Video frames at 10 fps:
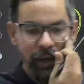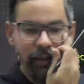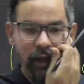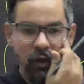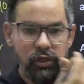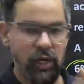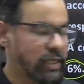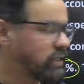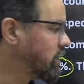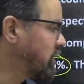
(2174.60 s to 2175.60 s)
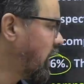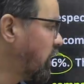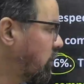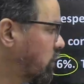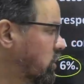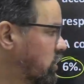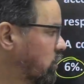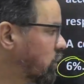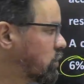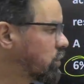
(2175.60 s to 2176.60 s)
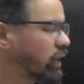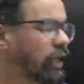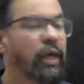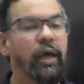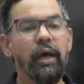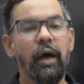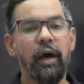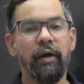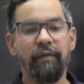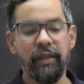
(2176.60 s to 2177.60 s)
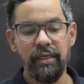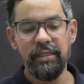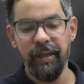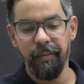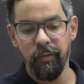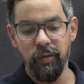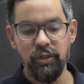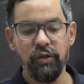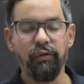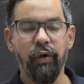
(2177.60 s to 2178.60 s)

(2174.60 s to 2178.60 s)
they also ask these kind of questions also. Okay? With the same question for the